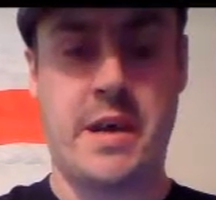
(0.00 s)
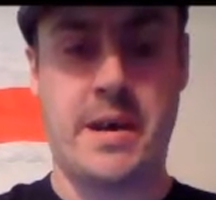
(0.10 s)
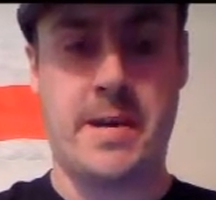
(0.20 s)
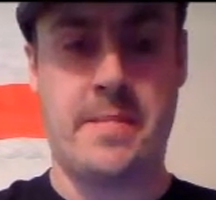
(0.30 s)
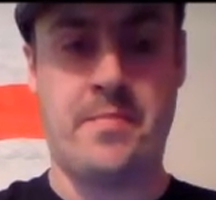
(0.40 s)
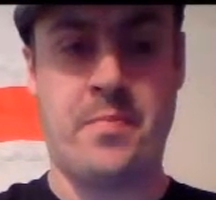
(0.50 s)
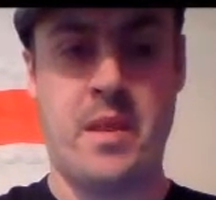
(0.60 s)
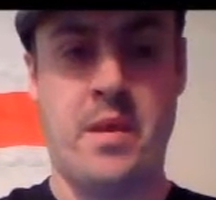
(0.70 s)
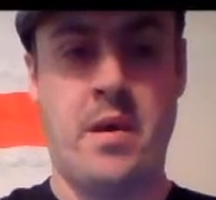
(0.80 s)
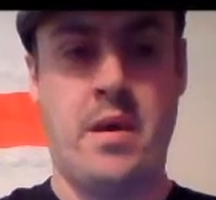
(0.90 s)
Don't
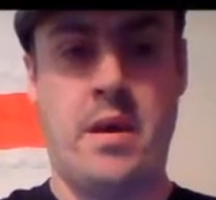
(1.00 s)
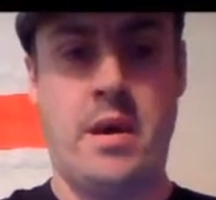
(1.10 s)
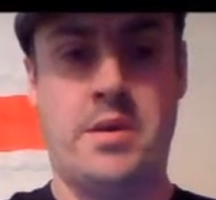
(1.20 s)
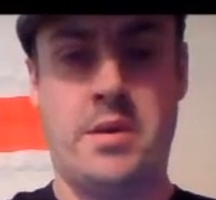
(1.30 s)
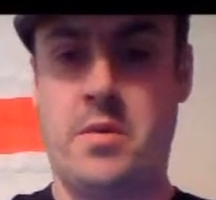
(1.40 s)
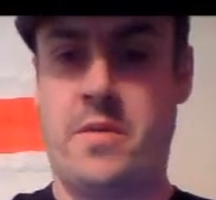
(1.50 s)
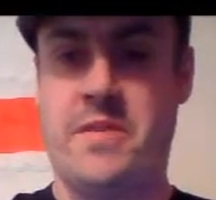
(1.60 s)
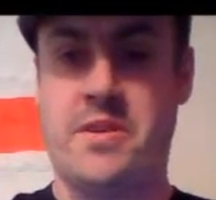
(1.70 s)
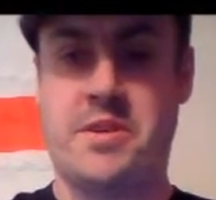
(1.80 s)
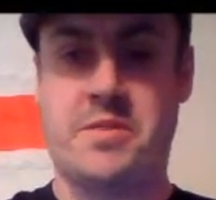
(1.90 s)
know
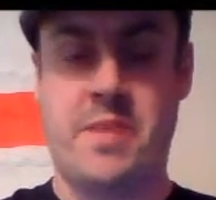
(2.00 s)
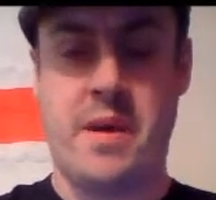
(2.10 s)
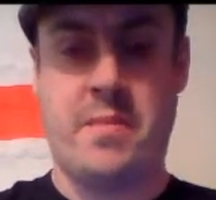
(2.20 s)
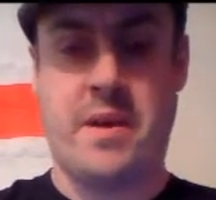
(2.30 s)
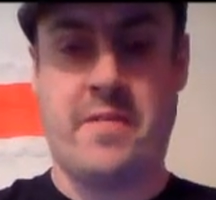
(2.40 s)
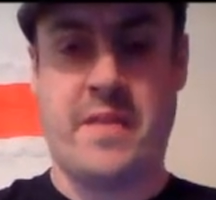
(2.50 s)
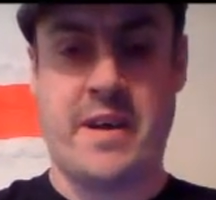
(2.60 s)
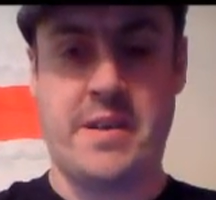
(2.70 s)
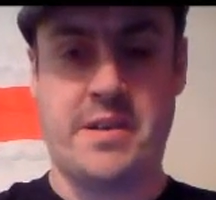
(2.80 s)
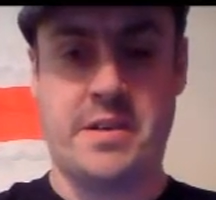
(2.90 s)
if it's just me, but I
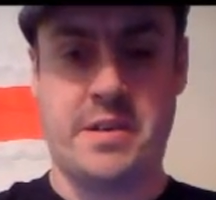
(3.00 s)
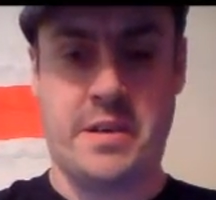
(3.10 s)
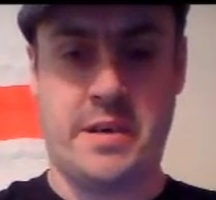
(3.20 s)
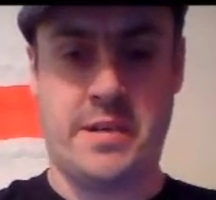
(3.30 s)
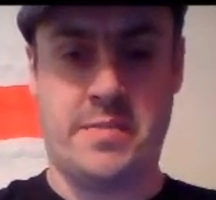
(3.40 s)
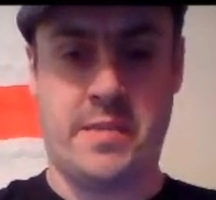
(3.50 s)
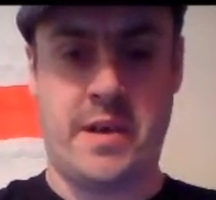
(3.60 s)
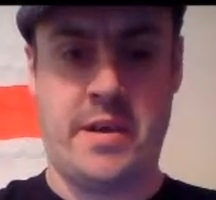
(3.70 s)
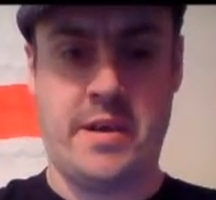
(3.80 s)
find Tamina